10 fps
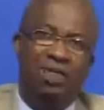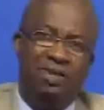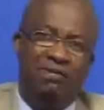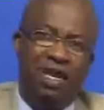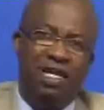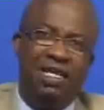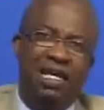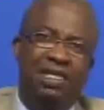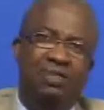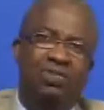very
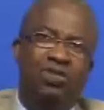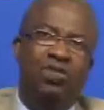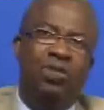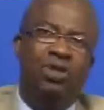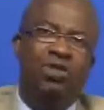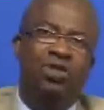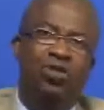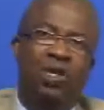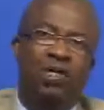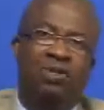sensible to want you to
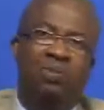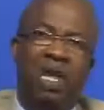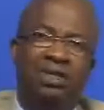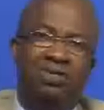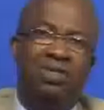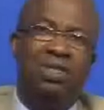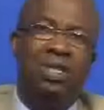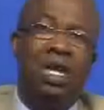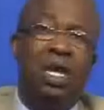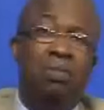wait to blastocyst,
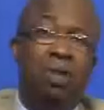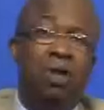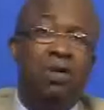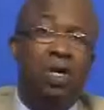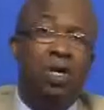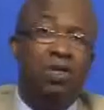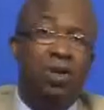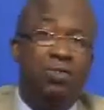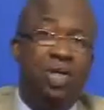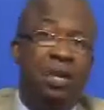because
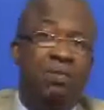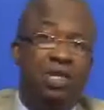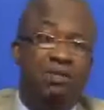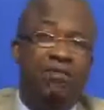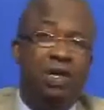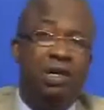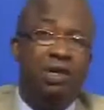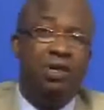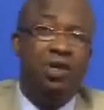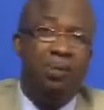sometimes if the
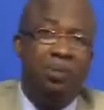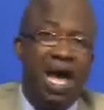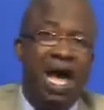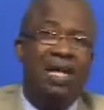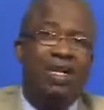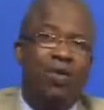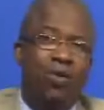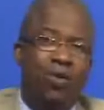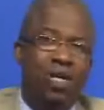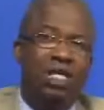number and the
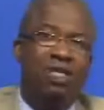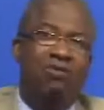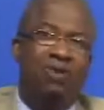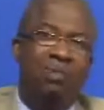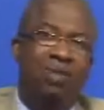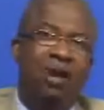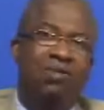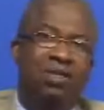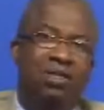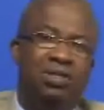quality of the
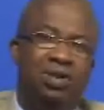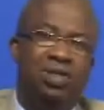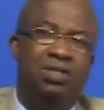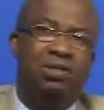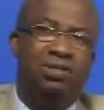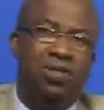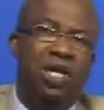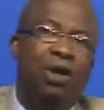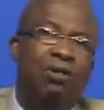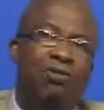embryos is not good
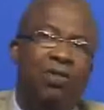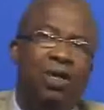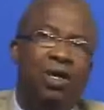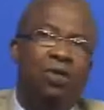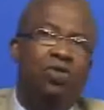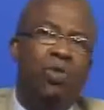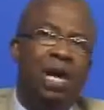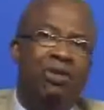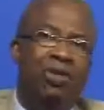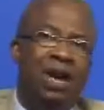enough, you
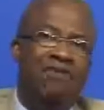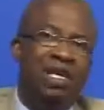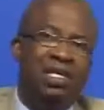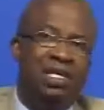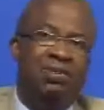might not have anything to